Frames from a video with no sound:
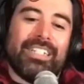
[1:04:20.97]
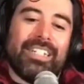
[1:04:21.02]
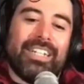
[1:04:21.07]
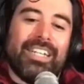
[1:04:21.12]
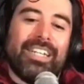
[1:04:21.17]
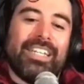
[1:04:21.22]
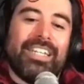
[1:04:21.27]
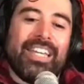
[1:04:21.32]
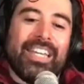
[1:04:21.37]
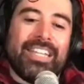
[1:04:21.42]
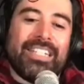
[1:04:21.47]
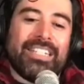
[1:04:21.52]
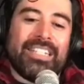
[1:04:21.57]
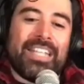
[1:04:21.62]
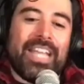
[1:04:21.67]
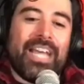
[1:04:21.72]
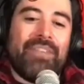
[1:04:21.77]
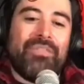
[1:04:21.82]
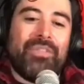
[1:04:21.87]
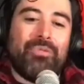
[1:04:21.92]
against
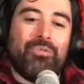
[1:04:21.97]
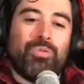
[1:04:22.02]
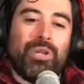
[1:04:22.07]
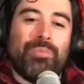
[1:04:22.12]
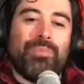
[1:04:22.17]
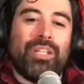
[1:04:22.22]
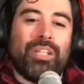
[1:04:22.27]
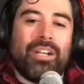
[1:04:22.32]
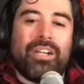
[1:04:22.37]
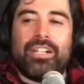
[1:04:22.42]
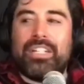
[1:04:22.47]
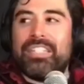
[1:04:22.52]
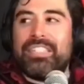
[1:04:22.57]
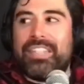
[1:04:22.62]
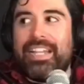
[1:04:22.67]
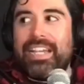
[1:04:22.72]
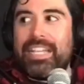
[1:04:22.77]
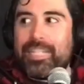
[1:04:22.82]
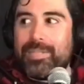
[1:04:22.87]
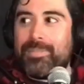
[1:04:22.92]
having women on a
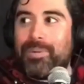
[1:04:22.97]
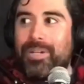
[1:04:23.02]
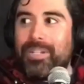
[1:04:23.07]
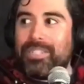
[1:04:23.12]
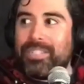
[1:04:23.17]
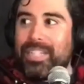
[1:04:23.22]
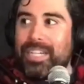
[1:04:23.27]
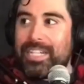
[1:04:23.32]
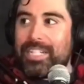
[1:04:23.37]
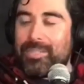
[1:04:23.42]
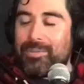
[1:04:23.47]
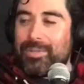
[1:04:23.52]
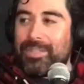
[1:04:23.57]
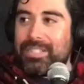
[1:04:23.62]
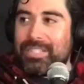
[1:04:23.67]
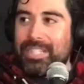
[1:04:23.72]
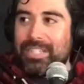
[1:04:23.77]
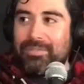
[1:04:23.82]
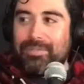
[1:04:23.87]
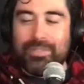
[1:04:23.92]
dad's podcast because
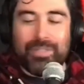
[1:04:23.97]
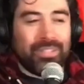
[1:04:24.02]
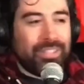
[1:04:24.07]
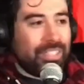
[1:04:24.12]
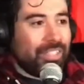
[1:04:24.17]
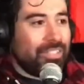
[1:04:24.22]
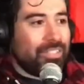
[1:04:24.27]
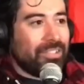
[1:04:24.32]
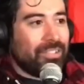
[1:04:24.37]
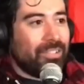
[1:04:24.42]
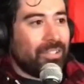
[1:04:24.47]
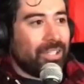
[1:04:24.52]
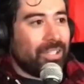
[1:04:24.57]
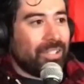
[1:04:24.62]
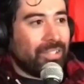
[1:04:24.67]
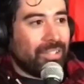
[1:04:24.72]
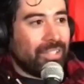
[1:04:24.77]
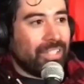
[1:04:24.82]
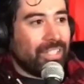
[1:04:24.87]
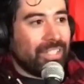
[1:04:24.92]
I feel like there's a lot of
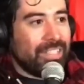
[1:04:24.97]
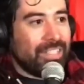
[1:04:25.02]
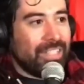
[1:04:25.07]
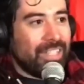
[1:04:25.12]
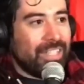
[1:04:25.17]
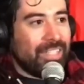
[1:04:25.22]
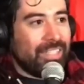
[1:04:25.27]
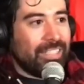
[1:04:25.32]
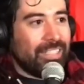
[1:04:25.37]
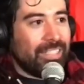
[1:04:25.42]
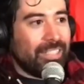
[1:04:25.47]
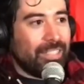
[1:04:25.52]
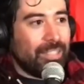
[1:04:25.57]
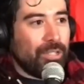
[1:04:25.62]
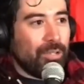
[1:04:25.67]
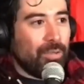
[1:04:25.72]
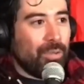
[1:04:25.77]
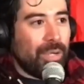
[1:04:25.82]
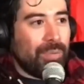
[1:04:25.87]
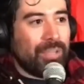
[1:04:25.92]
things that
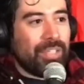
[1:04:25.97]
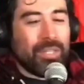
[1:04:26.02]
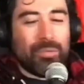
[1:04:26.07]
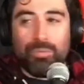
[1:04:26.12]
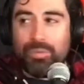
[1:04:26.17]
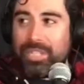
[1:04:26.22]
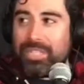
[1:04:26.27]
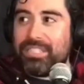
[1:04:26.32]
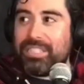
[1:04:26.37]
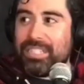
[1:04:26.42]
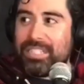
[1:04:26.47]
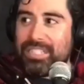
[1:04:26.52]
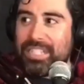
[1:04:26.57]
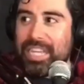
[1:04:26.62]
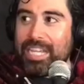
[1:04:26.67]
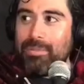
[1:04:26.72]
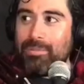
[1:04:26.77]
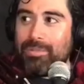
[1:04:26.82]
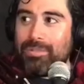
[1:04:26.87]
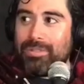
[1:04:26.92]
women can bring to the
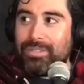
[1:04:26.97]
table.